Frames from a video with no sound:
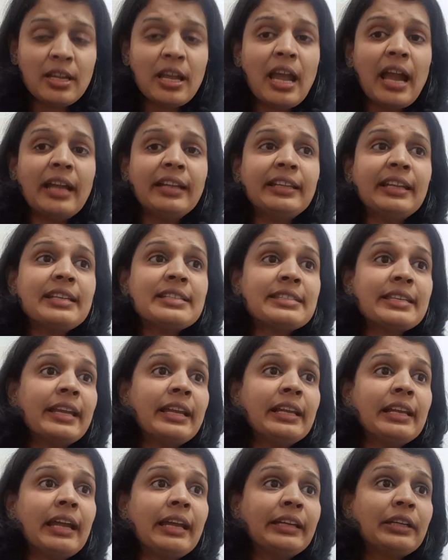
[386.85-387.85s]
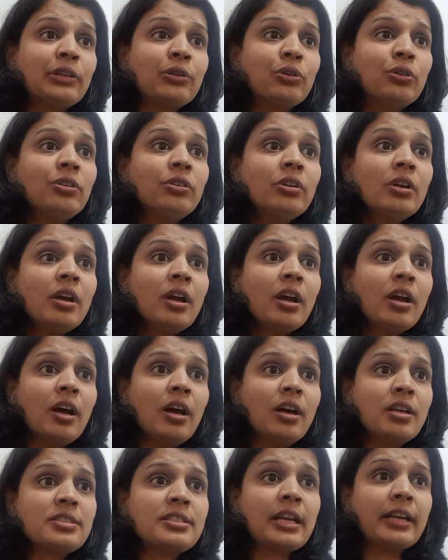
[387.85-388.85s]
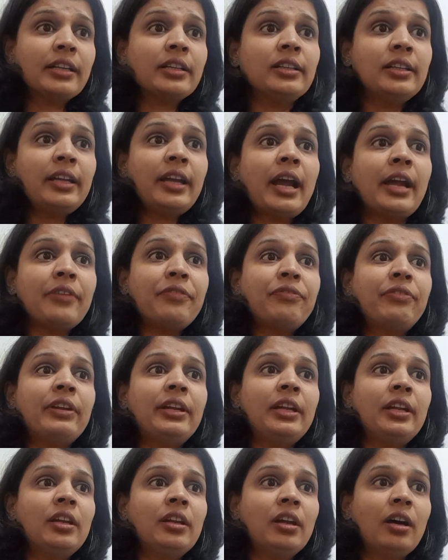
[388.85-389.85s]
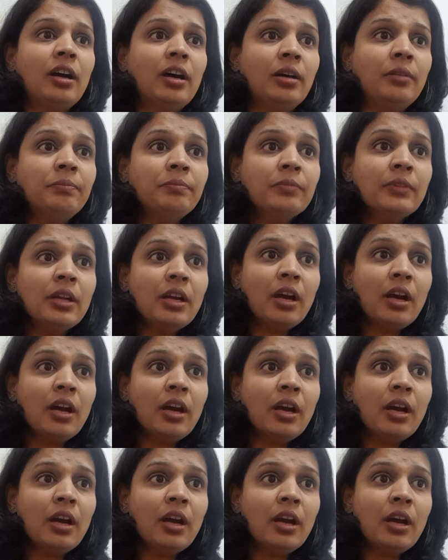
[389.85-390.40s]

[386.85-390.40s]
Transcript: And they say, like, suddenly I feel